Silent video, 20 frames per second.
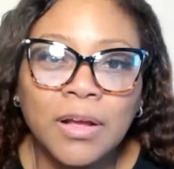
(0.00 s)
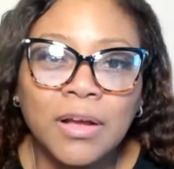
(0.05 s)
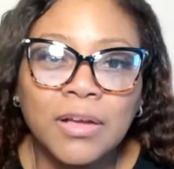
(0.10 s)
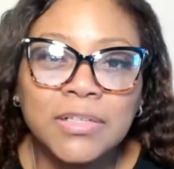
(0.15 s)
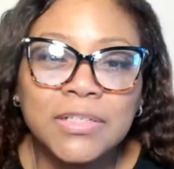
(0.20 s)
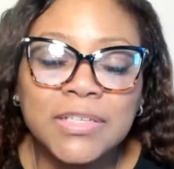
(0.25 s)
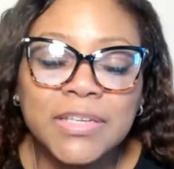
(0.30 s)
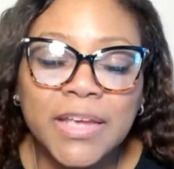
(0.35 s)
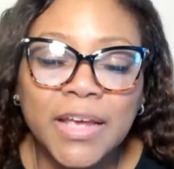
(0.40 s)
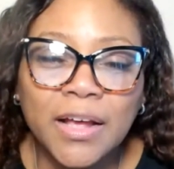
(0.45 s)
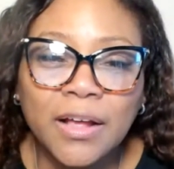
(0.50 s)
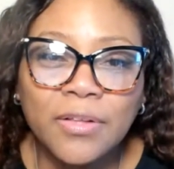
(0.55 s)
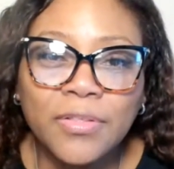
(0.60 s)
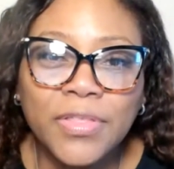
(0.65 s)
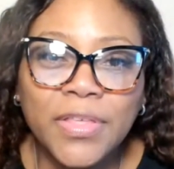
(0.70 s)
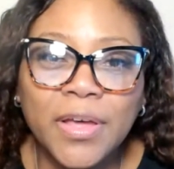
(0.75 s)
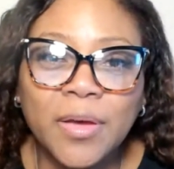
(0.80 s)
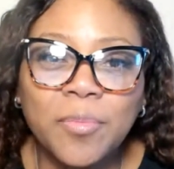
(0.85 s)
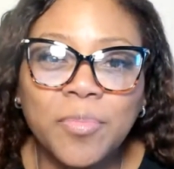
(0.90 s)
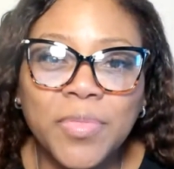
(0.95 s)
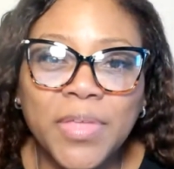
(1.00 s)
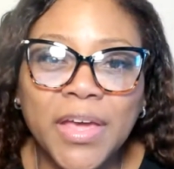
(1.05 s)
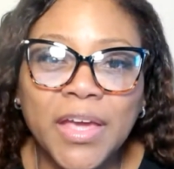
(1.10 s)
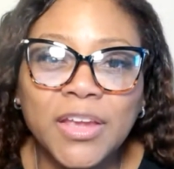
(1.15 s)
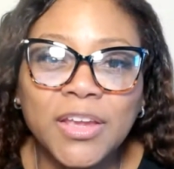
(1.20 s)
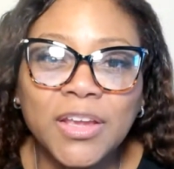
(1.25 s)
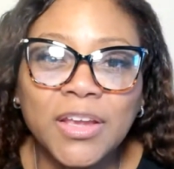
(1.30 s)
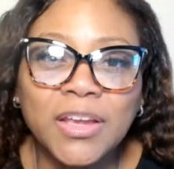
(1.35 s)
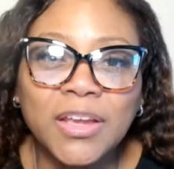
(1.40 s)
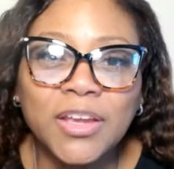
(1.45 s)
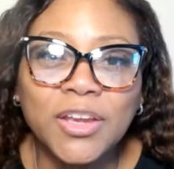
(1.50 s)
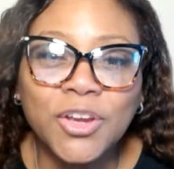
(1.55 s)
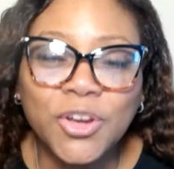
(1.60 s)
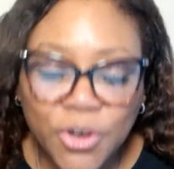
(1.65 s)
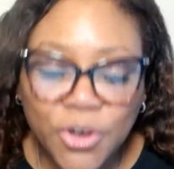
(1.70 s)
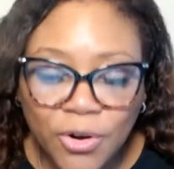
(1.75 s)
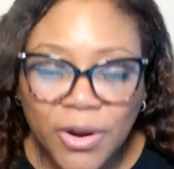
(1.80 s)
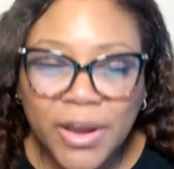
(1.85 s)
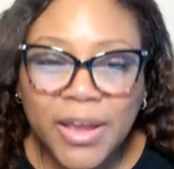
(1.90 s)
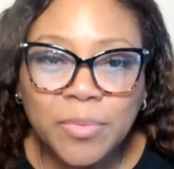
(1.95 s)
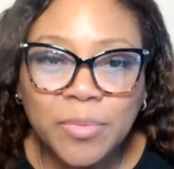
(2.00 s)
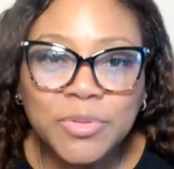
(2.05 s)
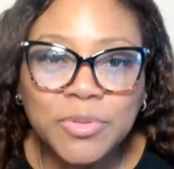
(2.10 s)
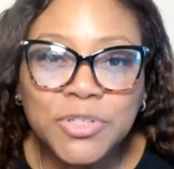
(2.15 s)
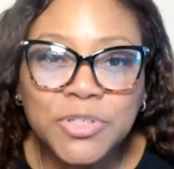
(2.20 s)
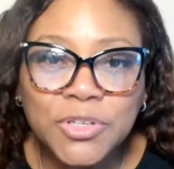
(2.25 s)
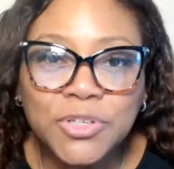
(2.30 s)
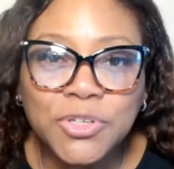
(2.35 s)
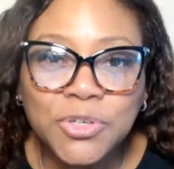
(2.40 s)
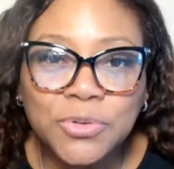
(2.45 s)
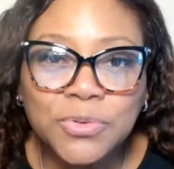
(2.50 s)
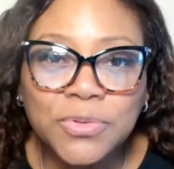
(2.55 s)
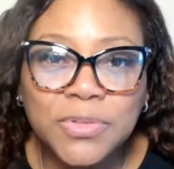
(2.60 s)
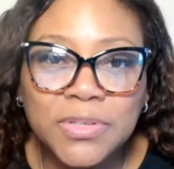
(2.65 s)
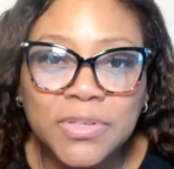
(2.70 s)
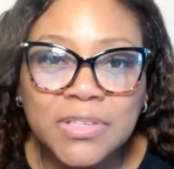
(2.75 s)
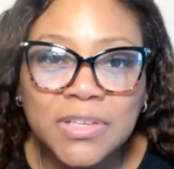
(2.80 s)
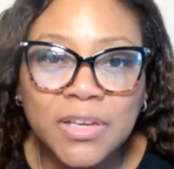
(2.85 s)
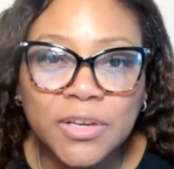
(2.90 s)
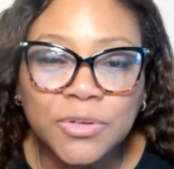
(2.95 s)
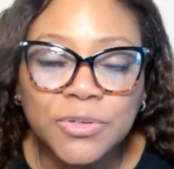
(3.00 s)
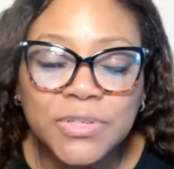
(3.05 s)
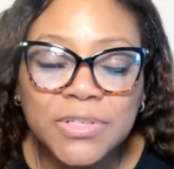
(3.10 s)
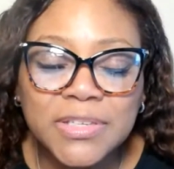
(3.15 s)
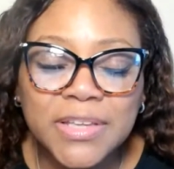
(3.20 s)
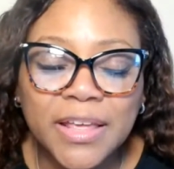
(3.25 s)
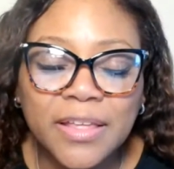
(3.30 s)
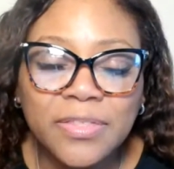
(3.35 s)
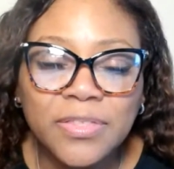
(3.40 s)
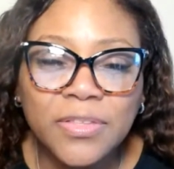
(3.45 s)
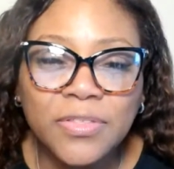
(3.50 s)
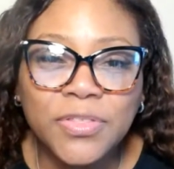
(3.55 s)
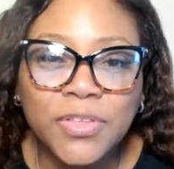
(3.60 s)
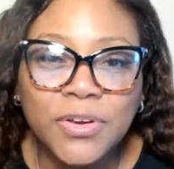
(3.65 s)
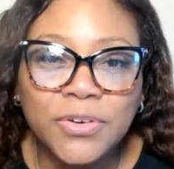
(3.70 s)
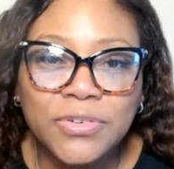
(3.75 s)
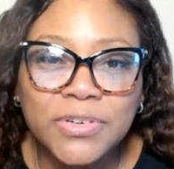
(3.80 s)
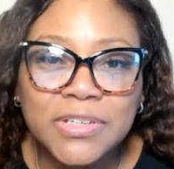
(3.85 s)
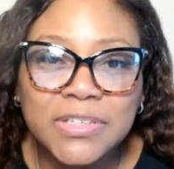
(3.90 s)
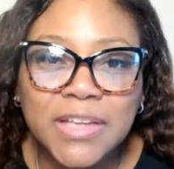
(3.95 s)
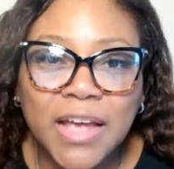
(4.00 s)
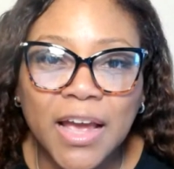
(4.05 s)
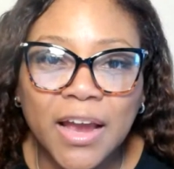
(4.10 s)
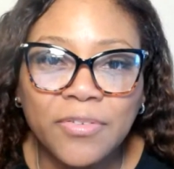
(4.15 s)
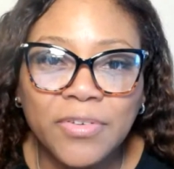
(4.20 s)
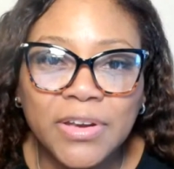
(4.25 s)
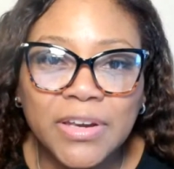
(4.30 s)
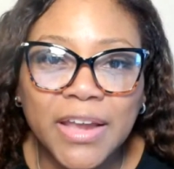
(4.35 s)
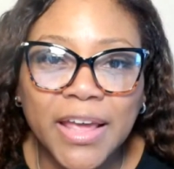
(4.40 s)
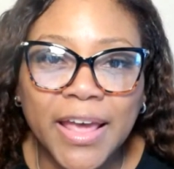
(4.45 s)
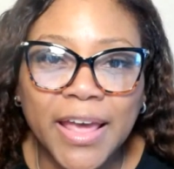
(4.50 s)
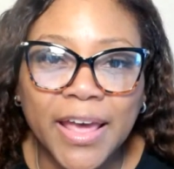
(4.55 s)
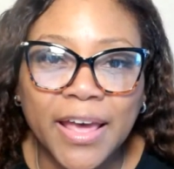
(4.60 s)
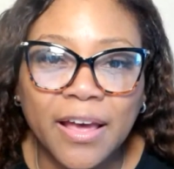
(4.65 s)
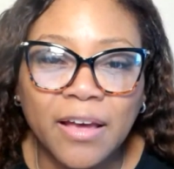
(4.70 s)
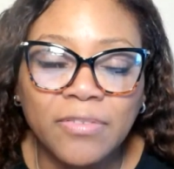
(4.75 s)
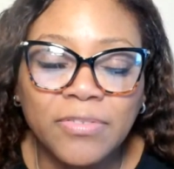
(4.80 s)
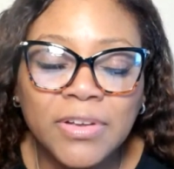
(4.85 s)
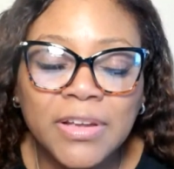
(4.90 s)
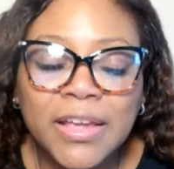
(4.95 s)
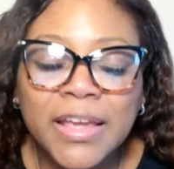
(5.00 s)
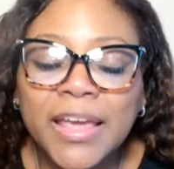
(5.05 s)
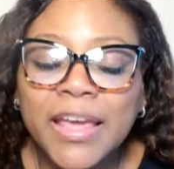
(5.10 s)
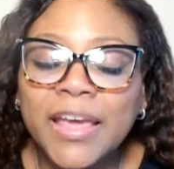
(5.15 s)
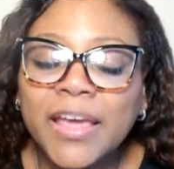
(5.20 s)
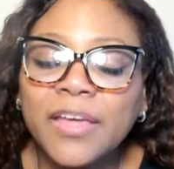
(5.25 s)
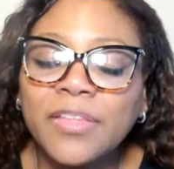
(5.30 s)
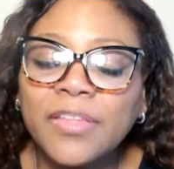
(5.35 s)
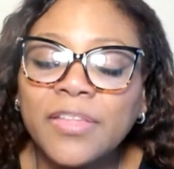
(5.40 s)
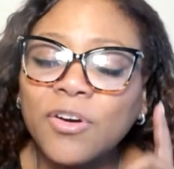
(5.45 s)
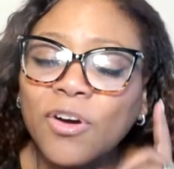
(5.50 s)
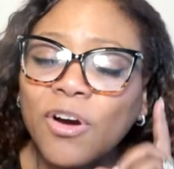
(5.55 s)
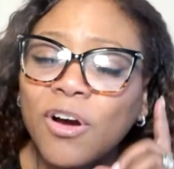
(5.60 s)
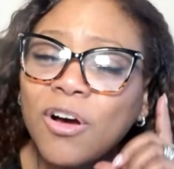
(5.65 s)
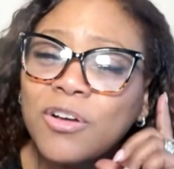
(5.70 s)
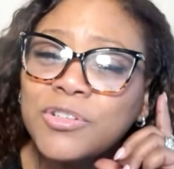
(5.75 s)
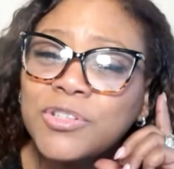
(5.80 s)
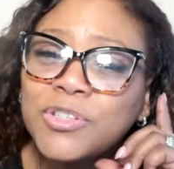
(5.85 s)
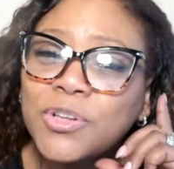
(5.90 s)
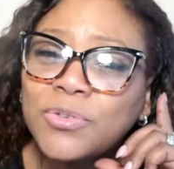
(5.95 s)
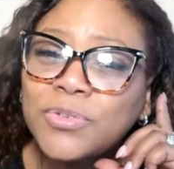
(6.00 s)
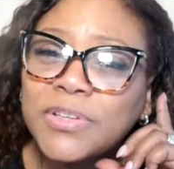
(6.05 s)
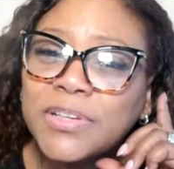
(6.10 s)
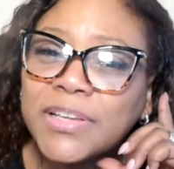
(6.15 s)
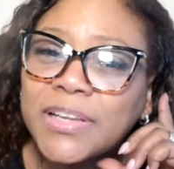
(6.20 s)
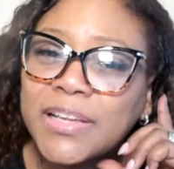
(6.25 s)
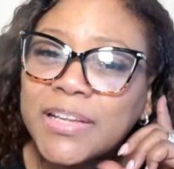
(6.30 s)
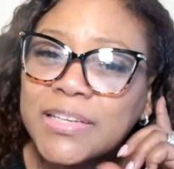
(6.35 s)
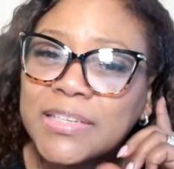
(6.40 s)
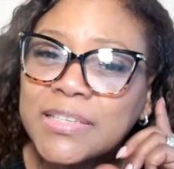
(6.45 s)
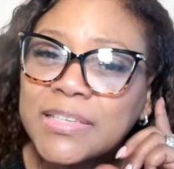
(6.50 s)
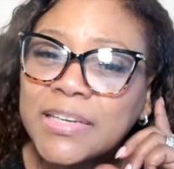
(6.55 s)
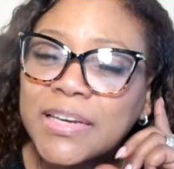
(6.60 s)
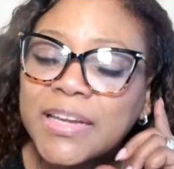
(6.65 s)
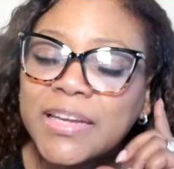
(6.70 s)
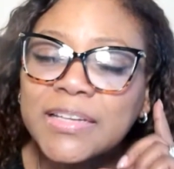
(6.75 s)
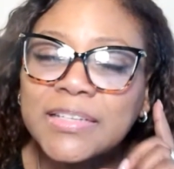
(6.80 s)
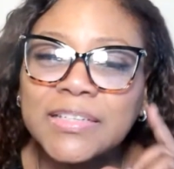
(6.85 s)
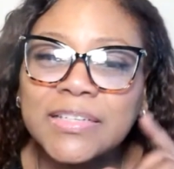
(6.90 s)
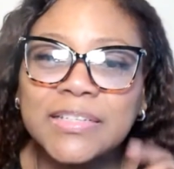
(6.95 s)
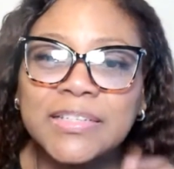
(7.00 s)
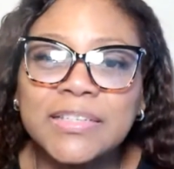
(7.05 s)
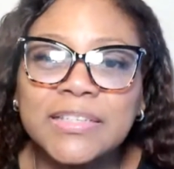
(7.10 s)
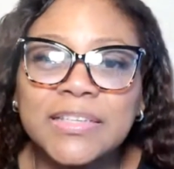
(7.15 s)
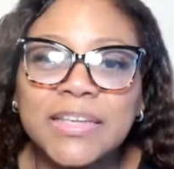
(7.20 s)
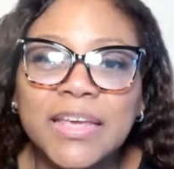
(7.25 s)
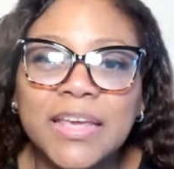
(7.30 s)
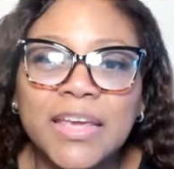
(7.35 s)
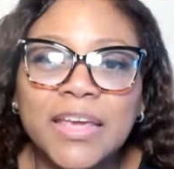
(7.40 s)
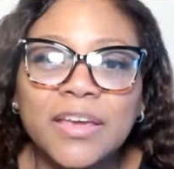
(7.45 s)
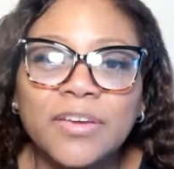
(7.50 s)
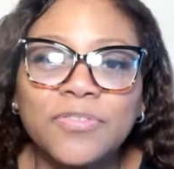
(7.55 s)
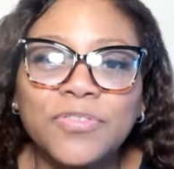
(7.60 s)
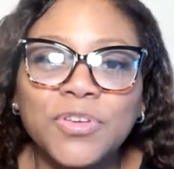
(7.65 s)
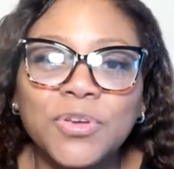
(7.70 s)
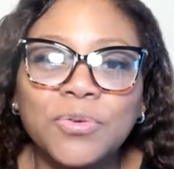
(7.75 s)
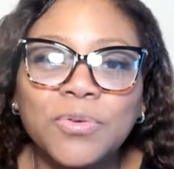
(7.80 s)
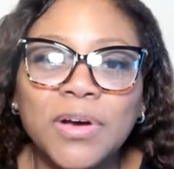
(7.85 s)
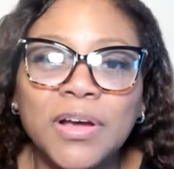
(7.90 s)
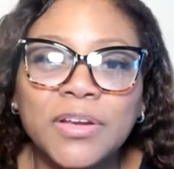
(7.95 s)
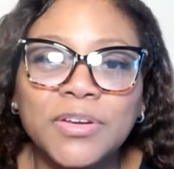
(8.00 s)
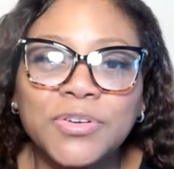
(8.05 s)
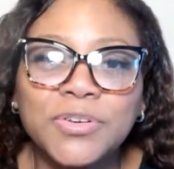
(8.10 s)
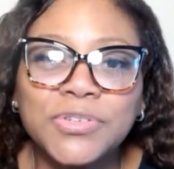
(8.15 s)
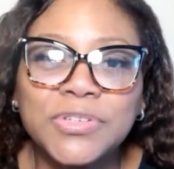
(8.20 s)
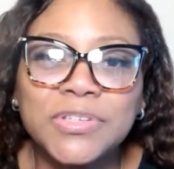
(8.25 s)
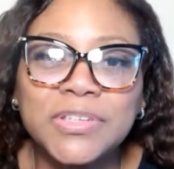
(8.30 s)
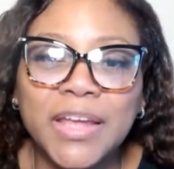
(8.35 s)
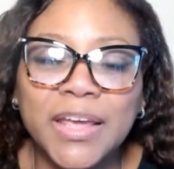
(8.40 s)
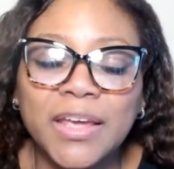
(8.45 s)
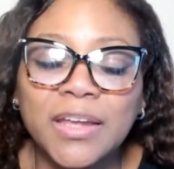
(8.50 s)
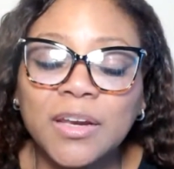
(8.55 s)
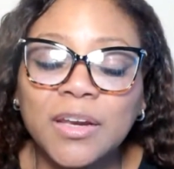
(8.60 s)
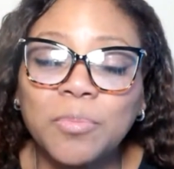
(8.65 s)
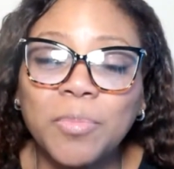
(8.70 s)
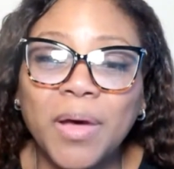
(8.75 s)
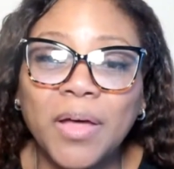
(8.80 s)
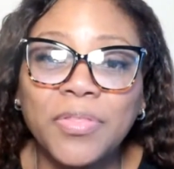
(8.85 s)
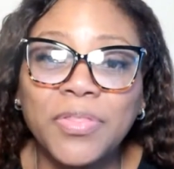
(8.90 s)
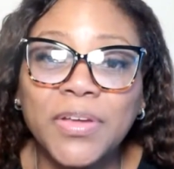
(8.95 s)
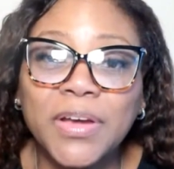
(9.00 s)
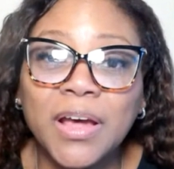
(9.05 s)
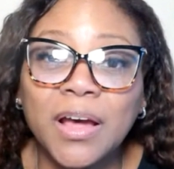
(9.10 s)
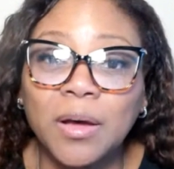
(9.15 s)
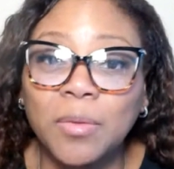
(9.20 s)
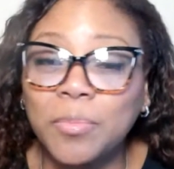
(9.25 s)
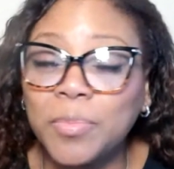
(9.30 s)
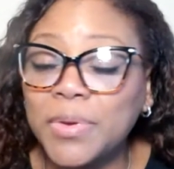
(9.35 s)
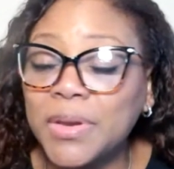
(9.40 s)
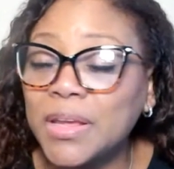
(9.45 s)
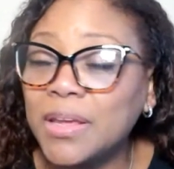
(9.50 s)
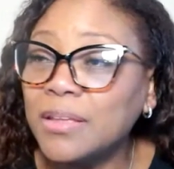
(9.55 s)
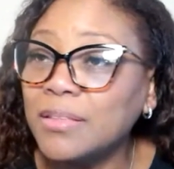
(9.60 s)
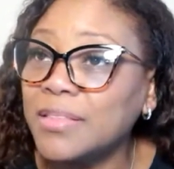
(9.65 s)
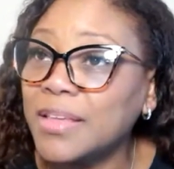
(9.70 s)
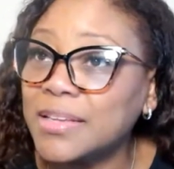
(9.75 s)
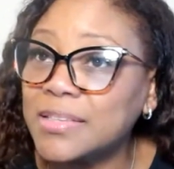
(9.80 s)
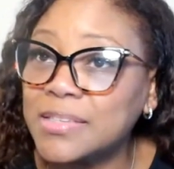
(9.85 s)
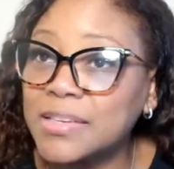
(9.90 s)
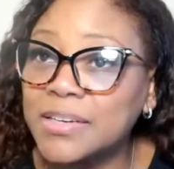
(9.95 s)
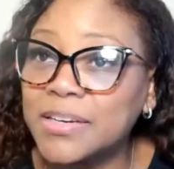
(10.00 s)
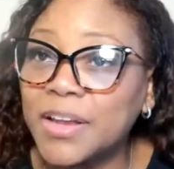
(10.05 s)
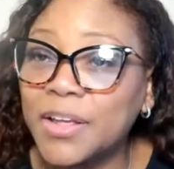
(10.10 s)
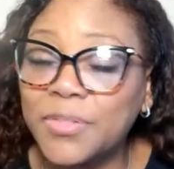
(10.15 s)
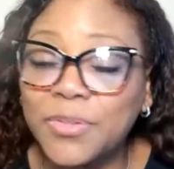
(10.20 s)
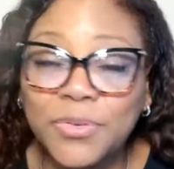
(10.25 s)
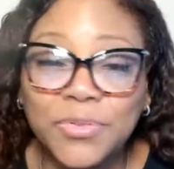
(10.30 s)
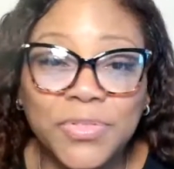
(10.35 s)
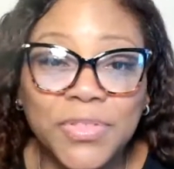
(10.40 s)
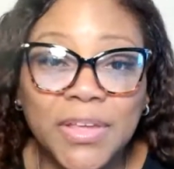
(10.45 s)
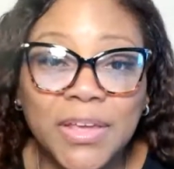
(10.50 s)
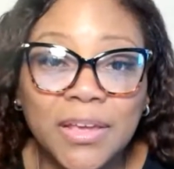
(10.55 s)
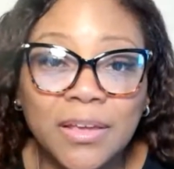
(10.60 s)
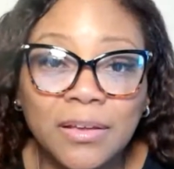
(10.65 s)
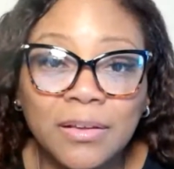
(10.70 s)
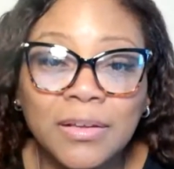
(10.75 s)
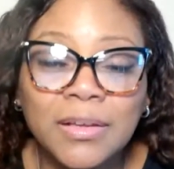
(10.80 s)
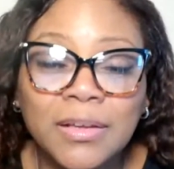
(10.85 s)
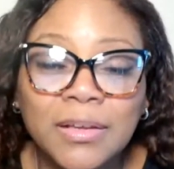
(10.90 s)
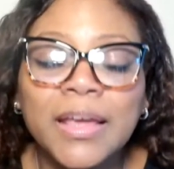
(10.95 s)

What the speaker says: tell them that you're able to do the skill set that they're desiring to have. And they're also listening to see if you understand about the company. That's another thing.